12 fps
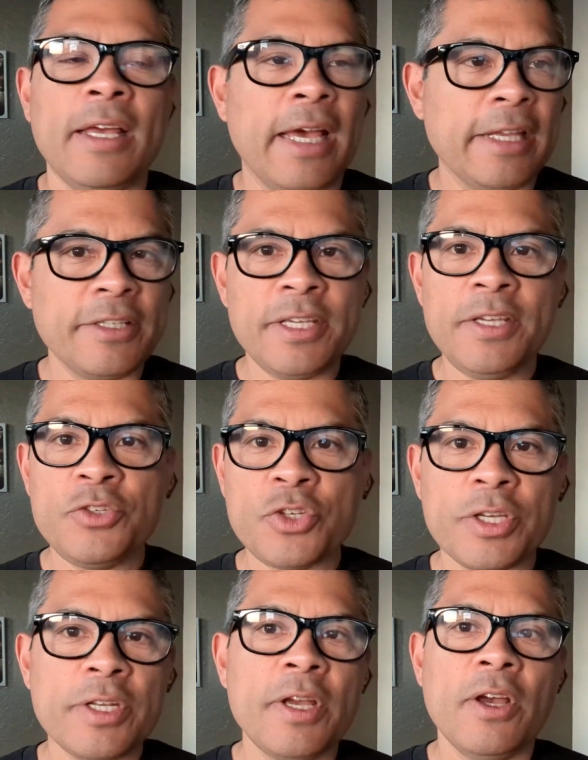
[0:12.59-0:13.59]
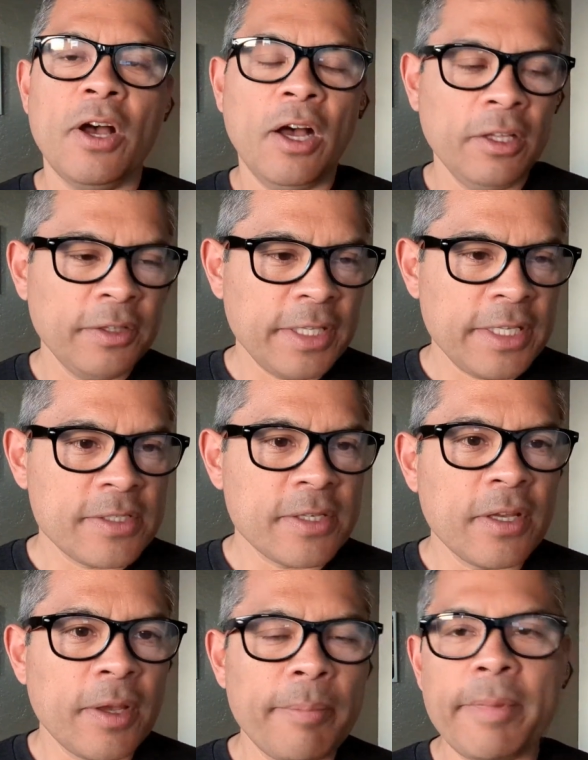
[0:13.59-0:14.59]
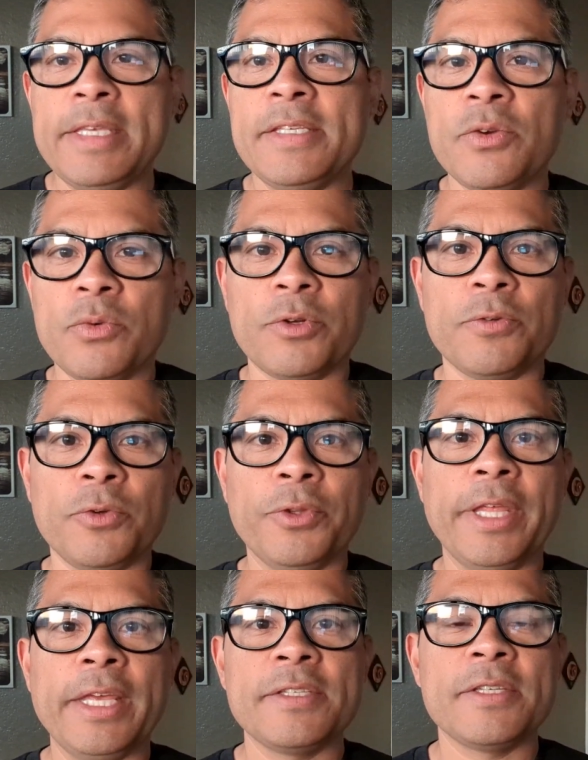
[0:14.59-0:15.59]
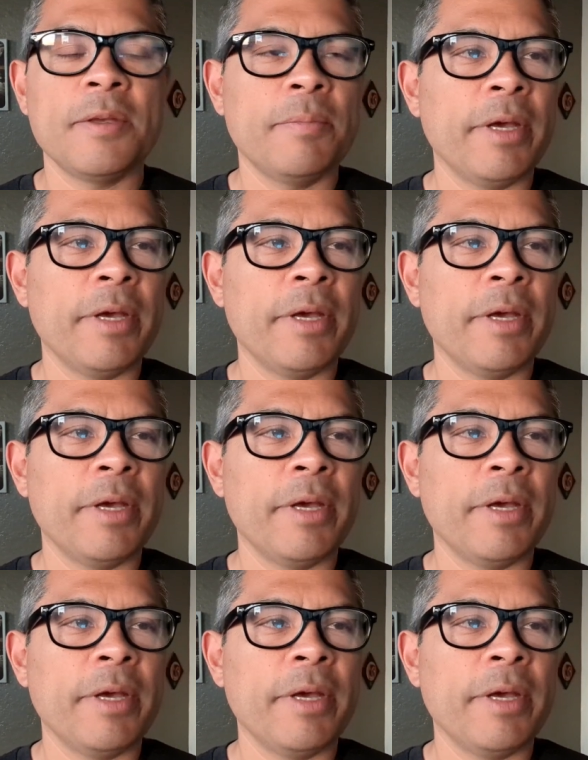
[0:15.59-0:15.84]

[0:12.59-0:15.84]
I teach it, all of these amazing, wonderful things,